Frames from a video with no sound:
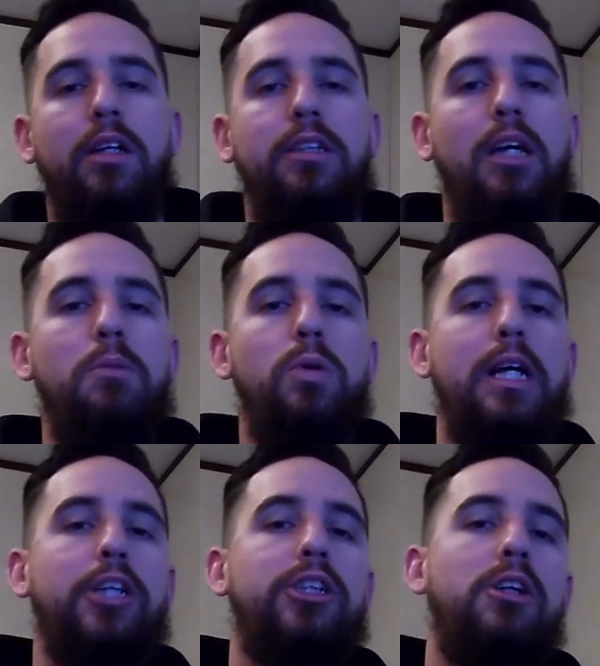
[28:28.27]
Tell me what
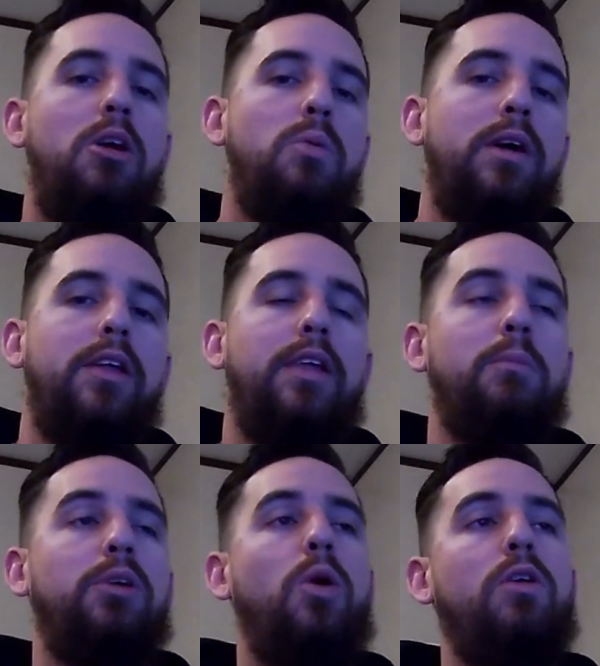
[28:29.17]
I should go with.
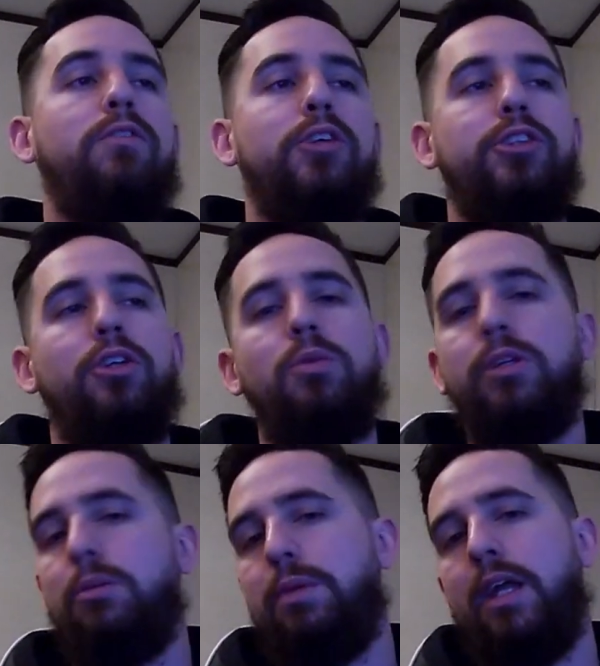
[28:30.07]
I'm going for sure
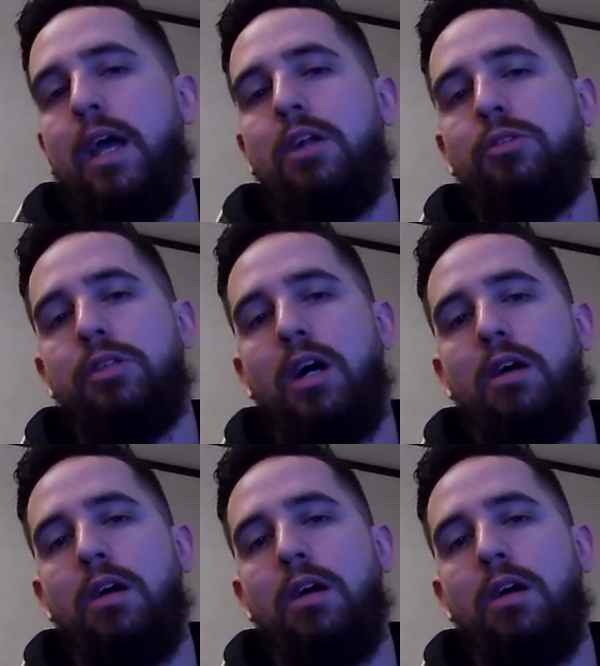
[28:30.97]
with the piano